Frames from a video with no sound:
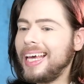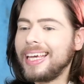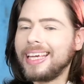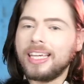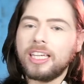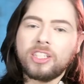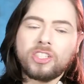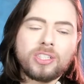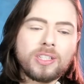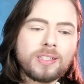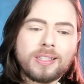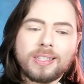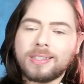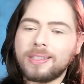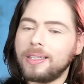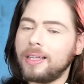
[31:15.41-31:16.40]
He
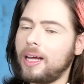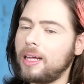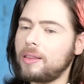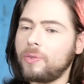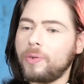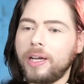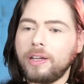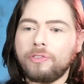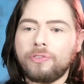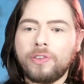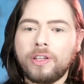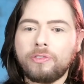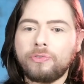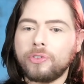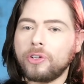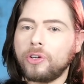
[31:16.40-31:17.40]
just is not the right
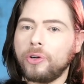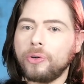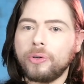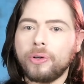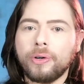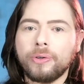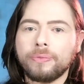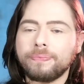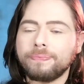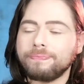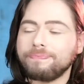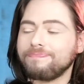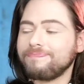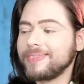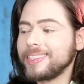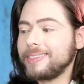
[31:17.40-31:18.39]
fit for Coco.
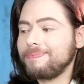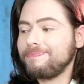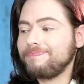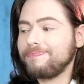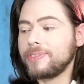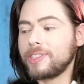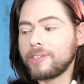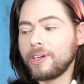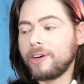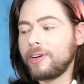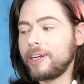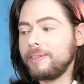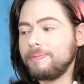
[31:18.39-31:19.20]
Sorry.